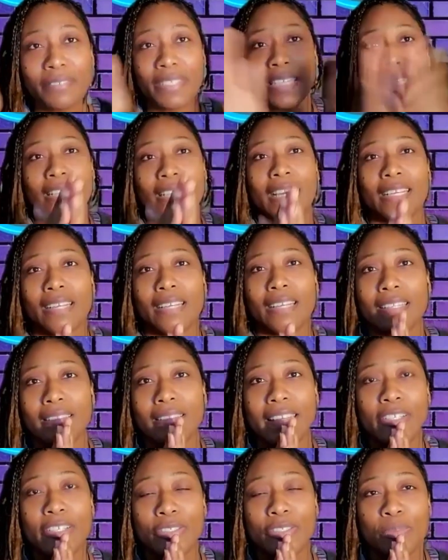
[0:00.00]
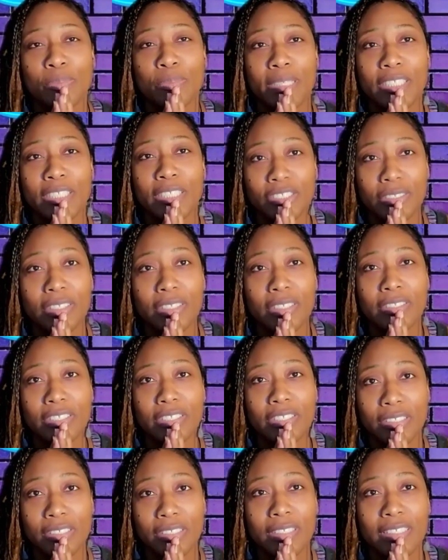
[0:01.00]
And I thank you so much
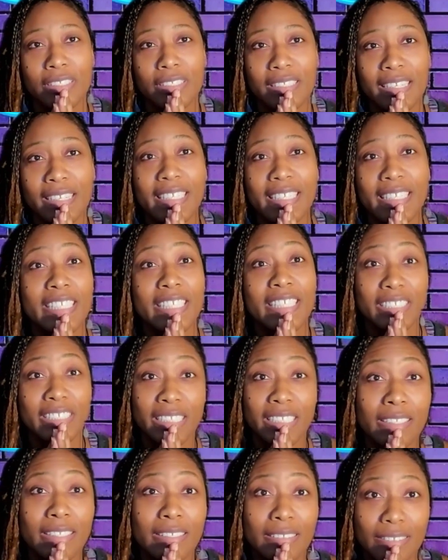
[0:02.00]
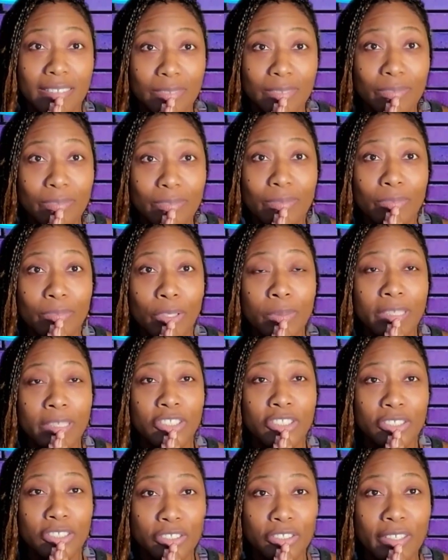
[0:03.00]
because it's not an easy road
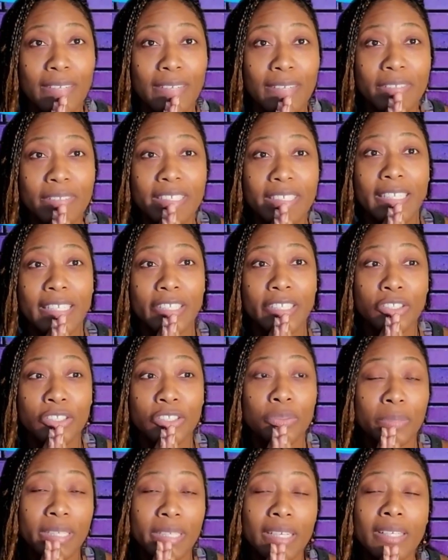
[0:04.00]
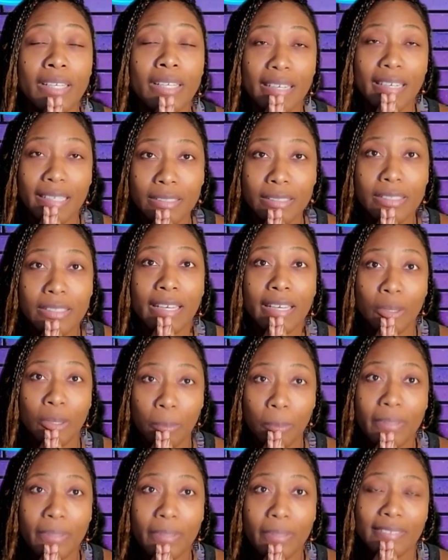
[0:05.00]
that you're traveling and you're doing a lot to
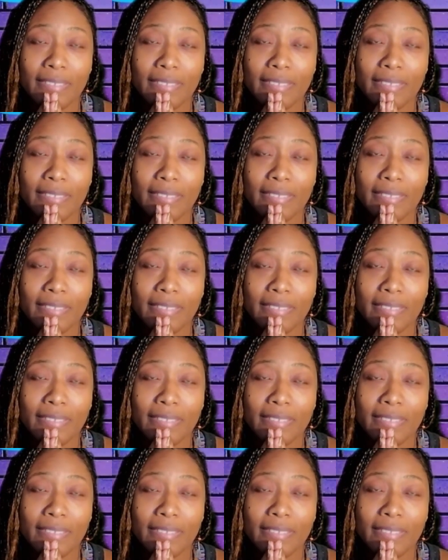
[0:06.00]
help.